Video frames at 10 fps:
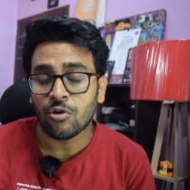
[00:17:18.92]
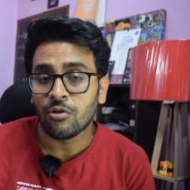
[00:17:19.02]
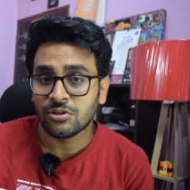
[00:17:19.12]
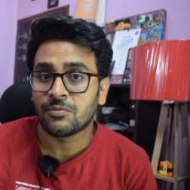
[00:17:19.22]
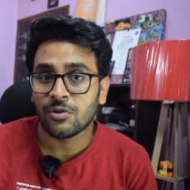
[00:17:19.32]

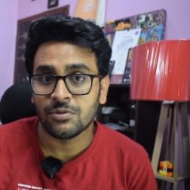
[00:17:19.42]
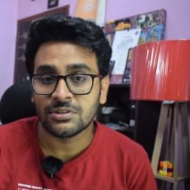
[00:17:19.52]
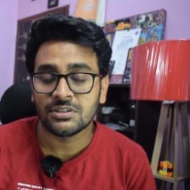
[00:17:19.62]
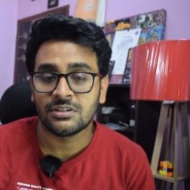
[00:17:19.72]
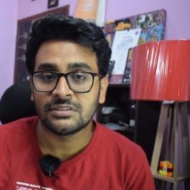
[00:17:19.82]
talk with the
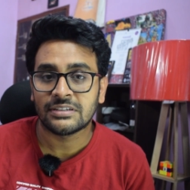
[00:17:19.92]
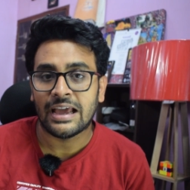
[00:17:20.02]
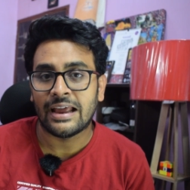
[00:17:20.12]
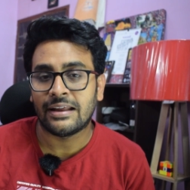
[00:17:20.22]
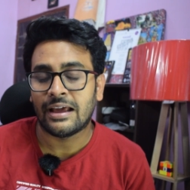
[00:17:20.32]
professors
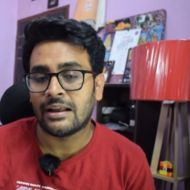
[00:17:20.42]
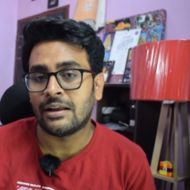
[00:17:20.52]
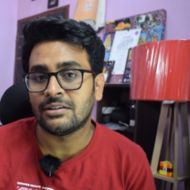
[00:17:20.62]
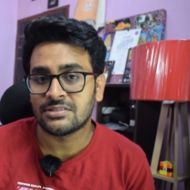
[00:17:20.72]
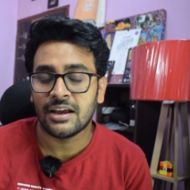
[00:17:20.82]

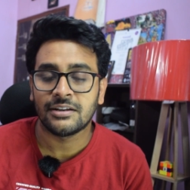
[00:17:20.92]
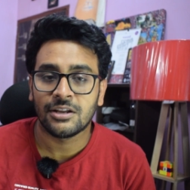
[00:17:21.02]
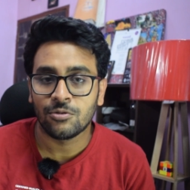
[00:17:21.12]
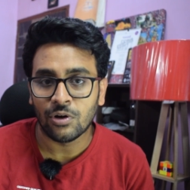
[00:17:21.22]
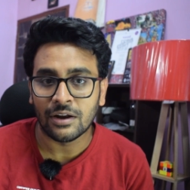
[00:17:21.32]
and decide
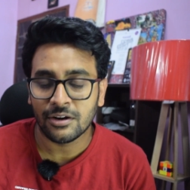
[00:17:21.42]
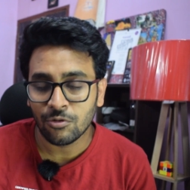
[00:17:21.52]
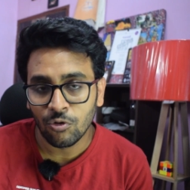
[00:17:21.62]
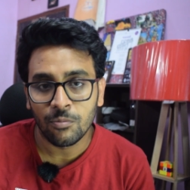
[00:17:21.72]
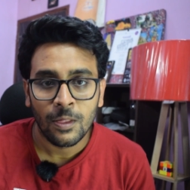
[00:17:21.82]
that
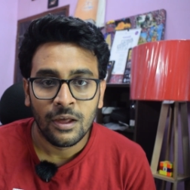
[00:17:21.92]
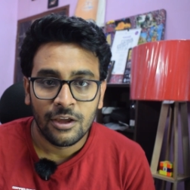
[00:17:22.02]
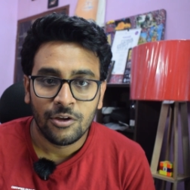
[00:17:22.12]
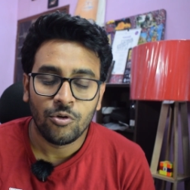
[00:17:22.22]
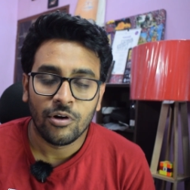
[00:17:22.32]
under whom
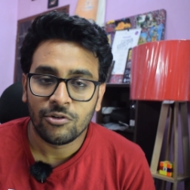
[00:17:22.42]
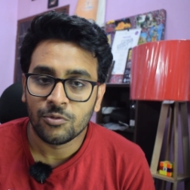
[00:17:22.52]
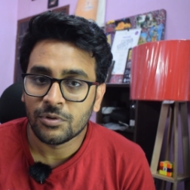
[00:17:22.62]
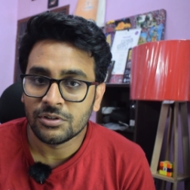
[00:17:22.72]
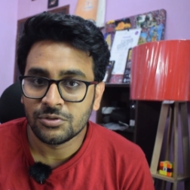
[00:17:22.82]
you want
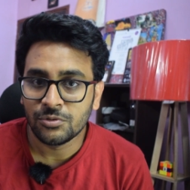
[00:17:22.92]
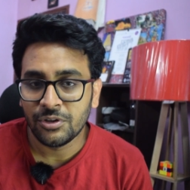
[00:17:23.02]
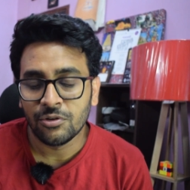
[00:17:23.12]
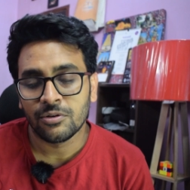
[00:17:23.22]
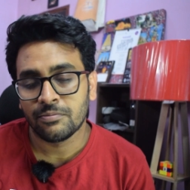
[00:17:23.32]
to pursue
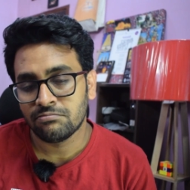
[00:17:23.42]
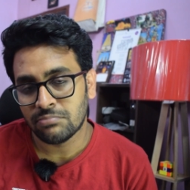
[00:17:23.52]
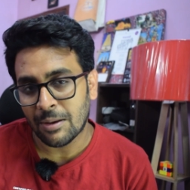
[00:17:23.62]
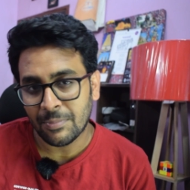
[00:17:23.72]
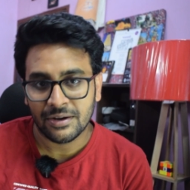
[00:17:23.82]
your
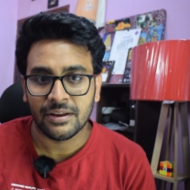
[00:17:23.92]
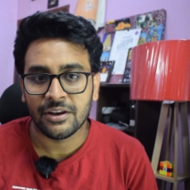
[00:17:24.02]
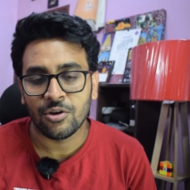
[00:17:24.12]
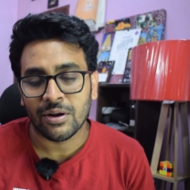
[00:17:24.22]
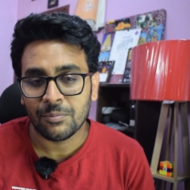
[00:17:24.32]
MTech
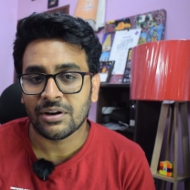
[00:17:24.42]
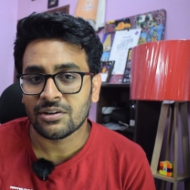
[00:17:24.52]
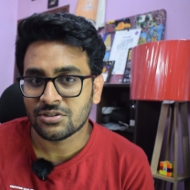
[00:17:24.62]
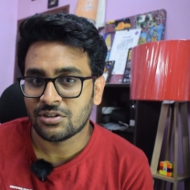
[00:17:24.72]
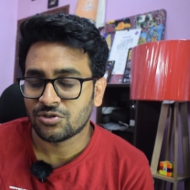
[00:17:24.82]
degree or
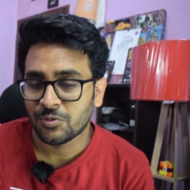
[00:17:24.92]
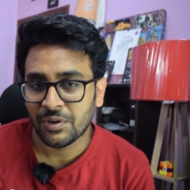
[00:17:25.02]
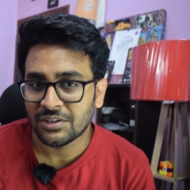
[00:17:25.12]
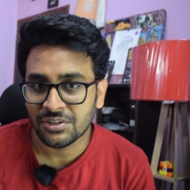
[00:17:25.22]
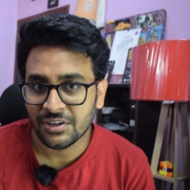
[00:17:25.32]
MTech researcher.
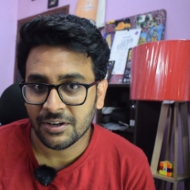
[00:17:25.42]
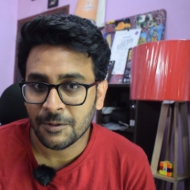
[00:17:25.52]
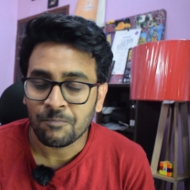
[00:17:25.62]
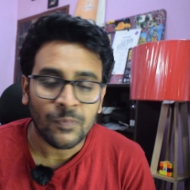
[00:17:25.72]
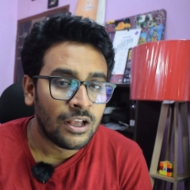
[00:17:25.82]

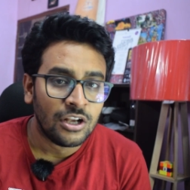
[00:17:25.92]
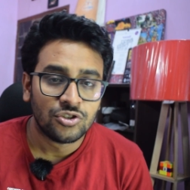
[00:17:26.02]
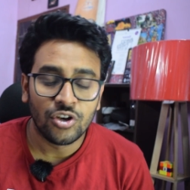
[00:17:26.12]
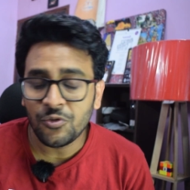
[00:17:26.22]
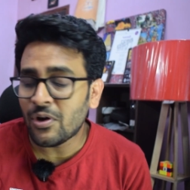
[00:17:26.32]

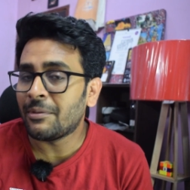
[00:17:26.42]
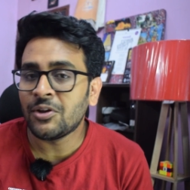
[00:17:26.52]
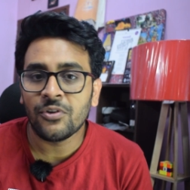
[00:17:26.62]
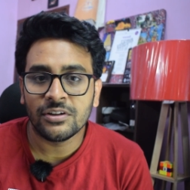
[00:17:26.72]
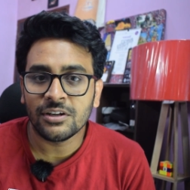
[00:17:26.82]
So if you have
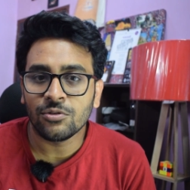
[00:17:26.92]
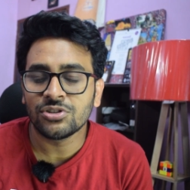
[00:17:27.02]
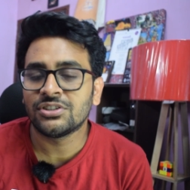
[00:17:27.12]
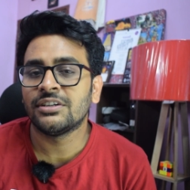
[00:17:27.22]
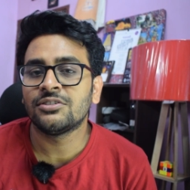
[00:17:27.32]
any further
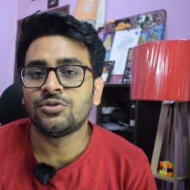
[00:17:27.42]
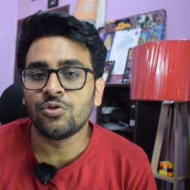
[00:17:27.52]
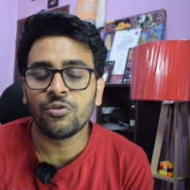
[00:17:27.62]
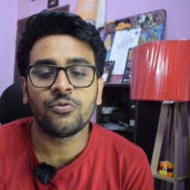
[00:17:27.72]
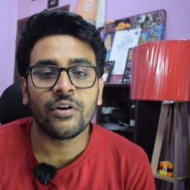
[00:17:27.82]
questions,
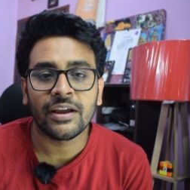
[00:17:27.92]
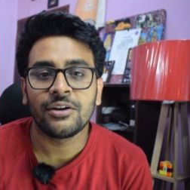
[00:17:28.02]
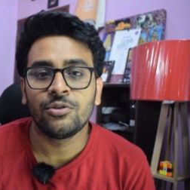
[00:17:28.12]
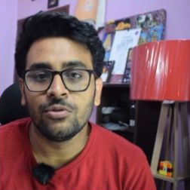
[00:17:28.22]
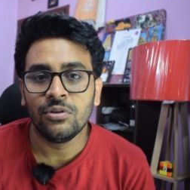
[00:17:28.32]
don't
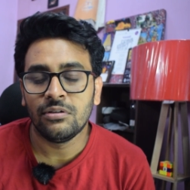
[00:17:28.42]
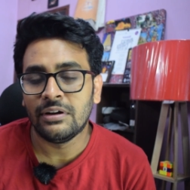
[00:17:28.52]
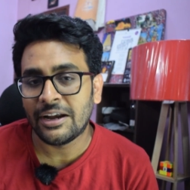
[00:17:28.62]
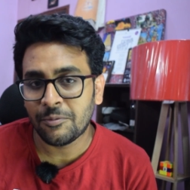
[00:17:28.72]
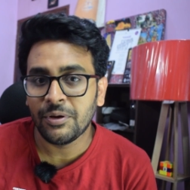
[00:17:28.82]
forget to
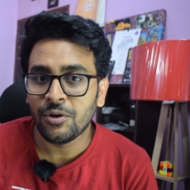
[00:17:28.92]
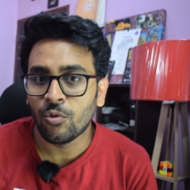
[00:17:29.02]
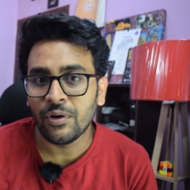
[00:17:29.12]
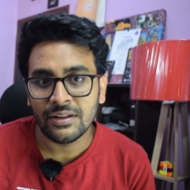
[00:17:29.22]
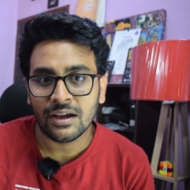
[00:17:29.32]
let me
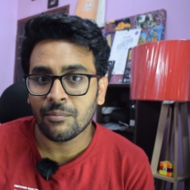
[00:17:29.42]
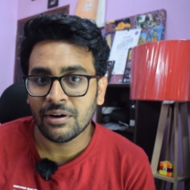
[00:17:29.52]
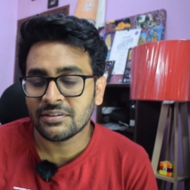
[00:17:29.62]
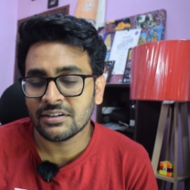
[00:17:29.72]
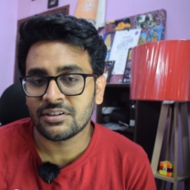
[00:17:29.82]
know in the
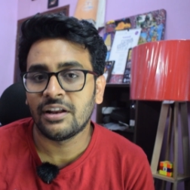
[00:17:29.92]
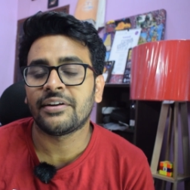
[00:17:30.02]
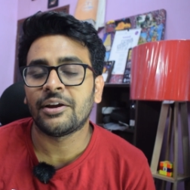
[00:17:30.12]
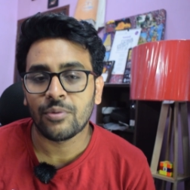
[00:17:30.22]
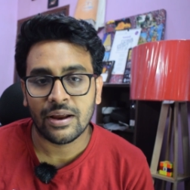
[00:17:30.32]
comment section. I'll
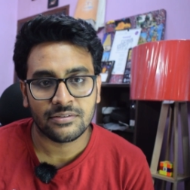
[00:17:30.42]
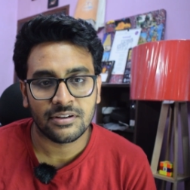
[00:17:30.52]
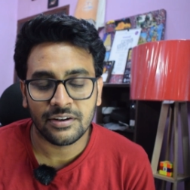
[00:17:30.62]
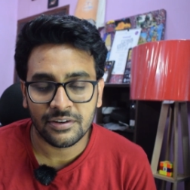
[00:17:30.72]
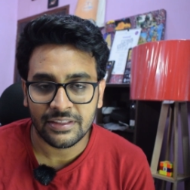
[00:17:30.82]
try to
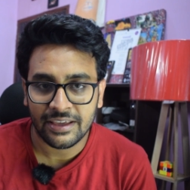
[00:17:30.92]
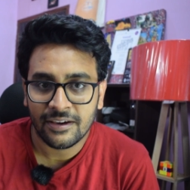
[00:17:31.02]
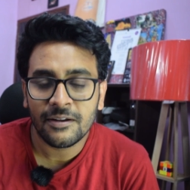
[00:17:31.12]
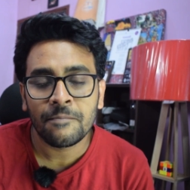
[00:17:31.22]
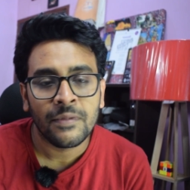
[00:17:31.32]
answer it
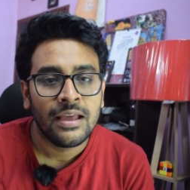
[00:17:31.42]
there.